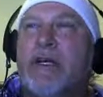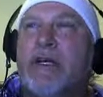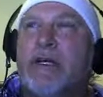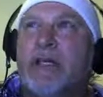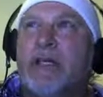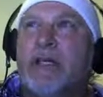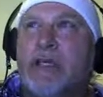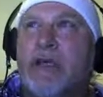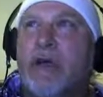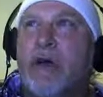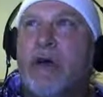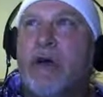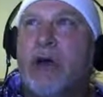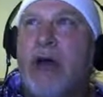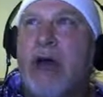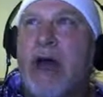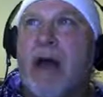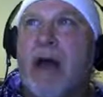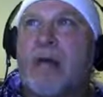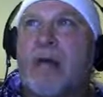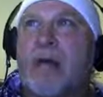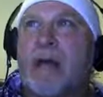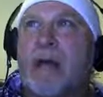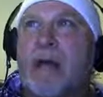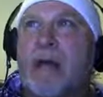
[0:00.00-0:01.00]
Show
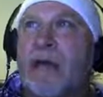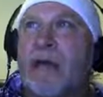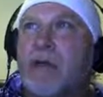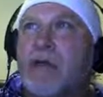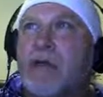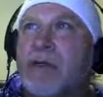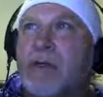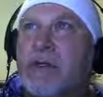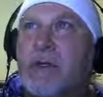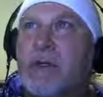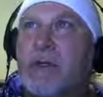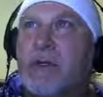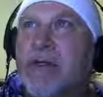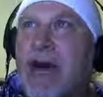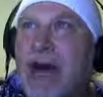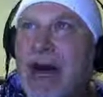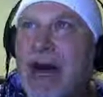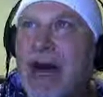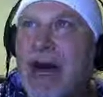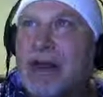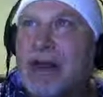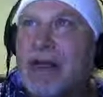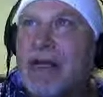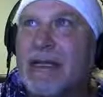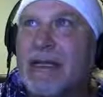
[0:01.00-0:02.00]
gallery notes. You
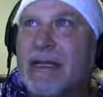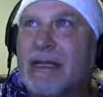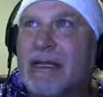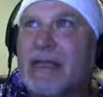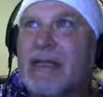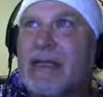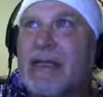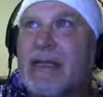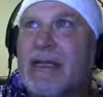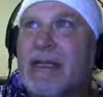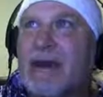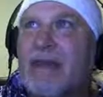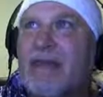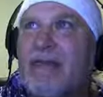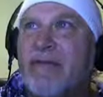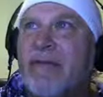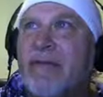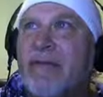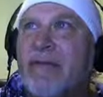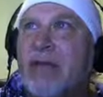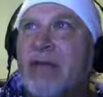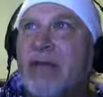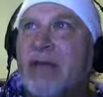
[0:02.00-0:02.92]
got to get this stuff.